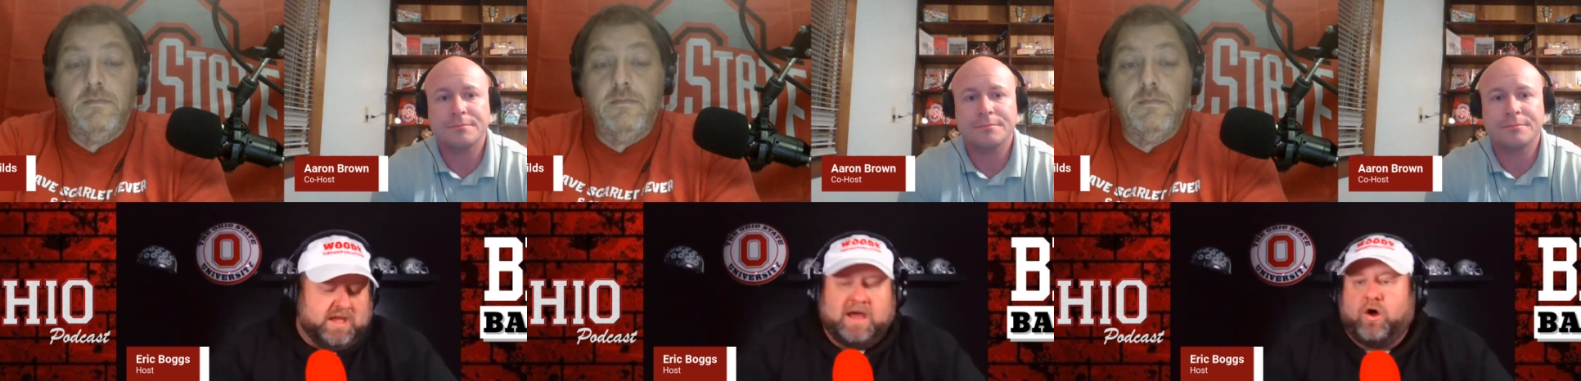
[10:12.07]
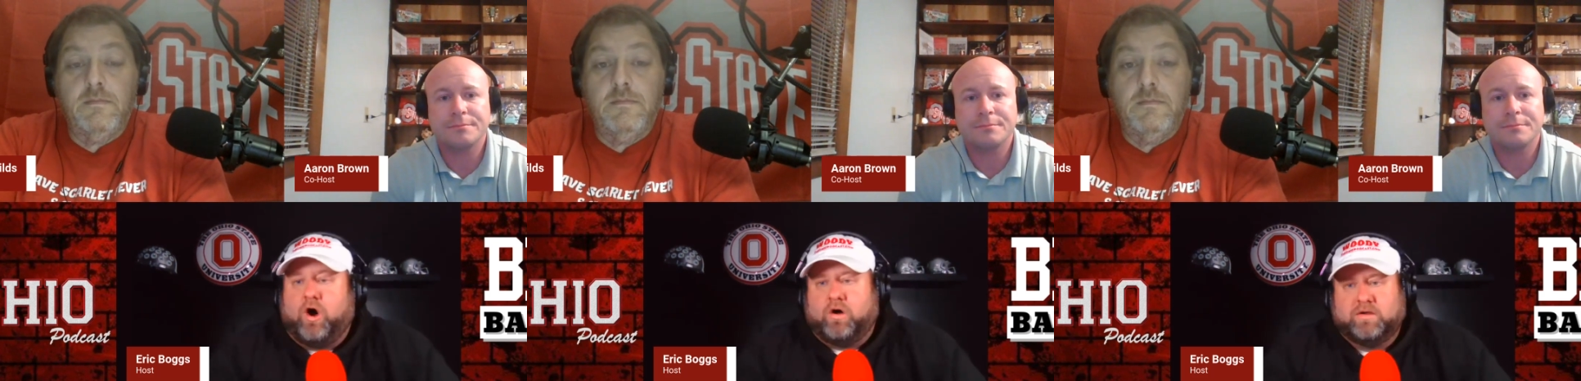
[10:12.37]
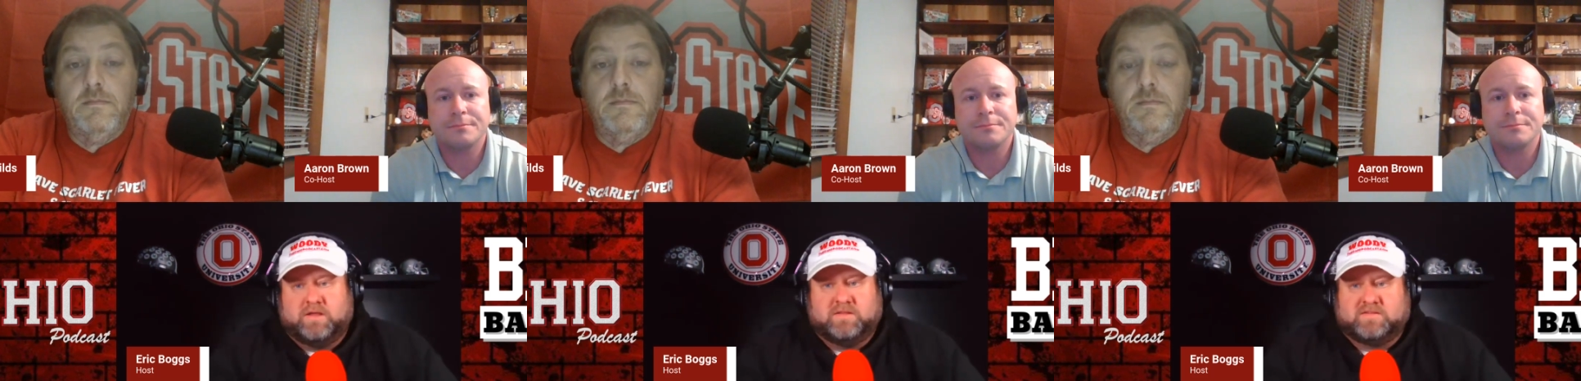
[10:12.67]
Speaker 1: at
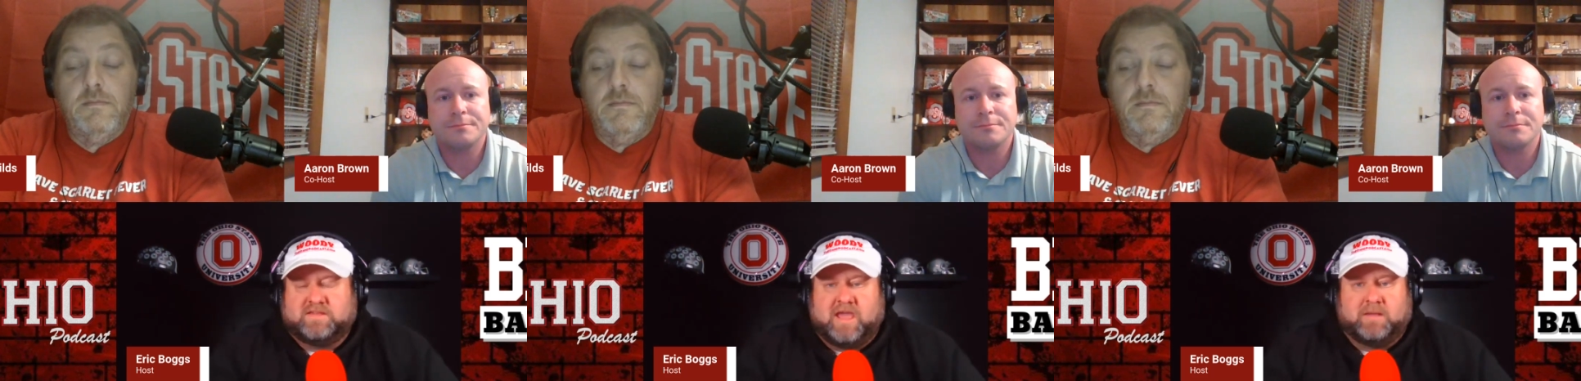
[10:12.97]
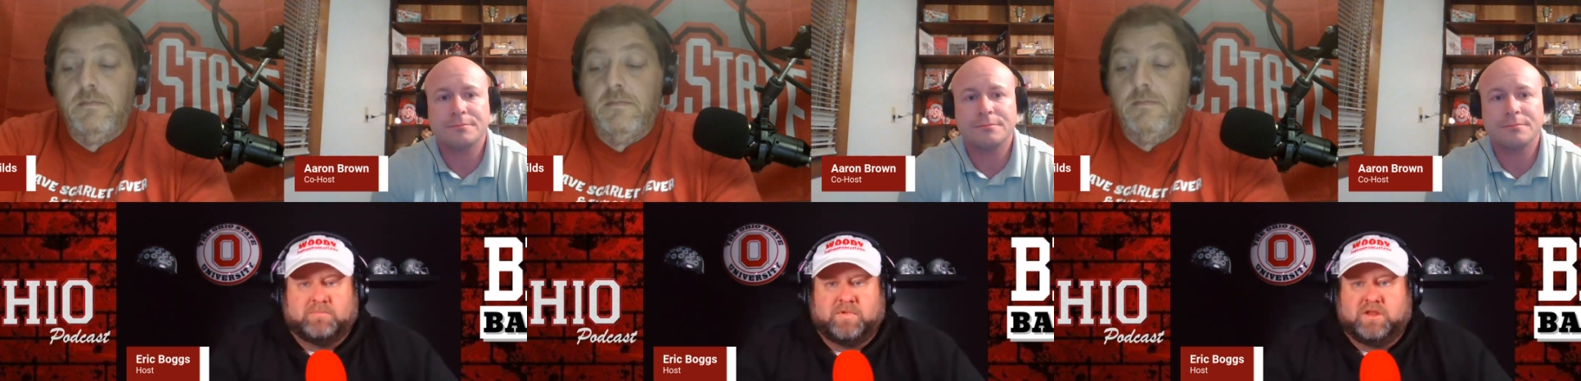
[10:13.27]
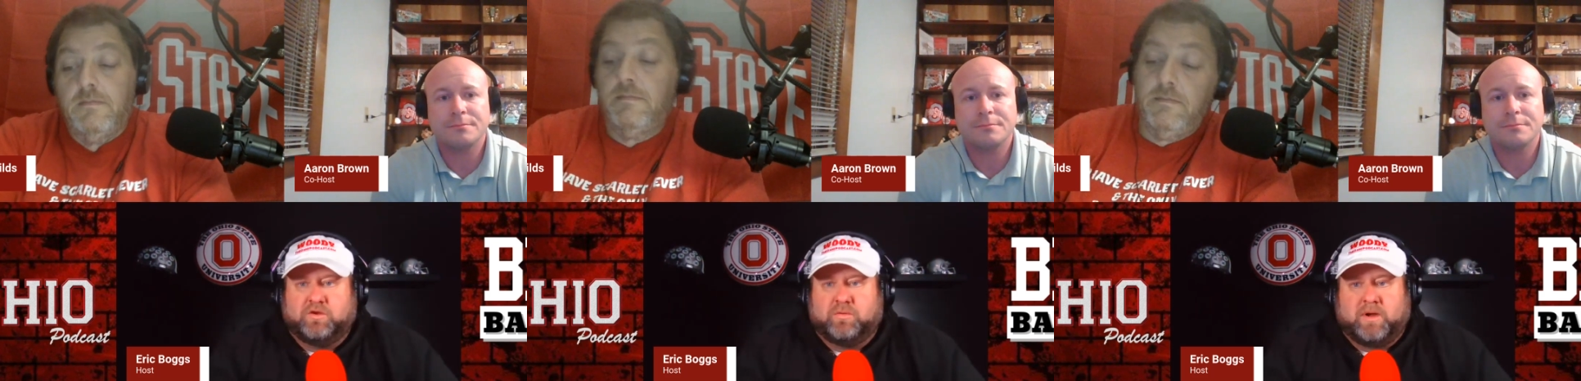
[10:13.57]
all in this game
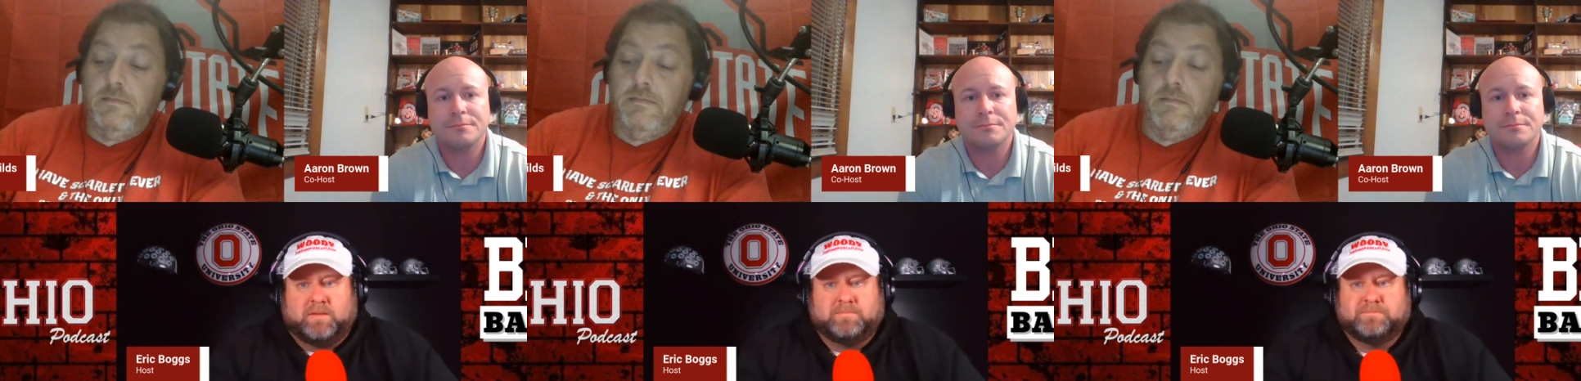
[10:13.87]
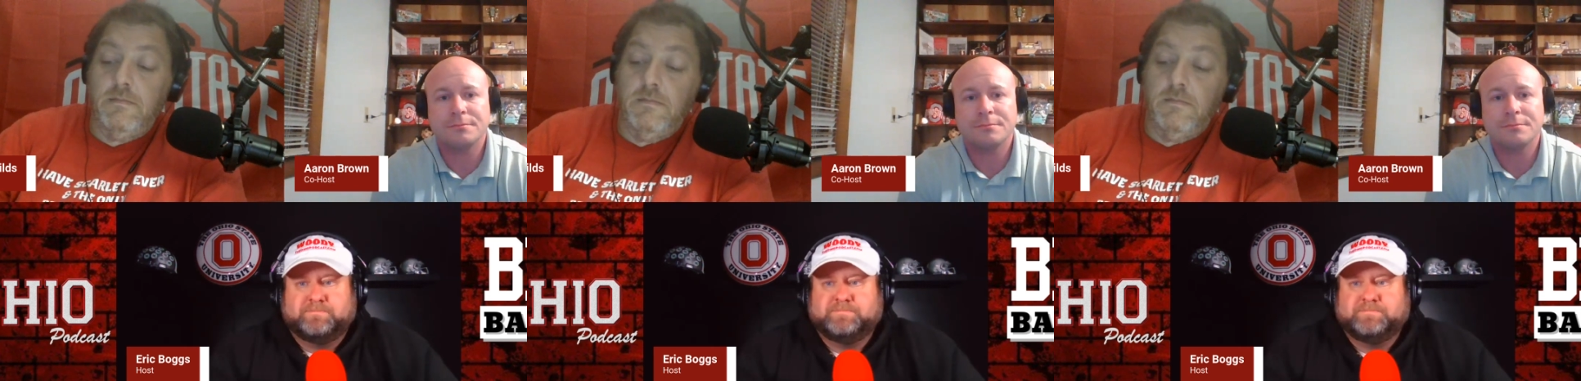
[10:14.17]
in your mind?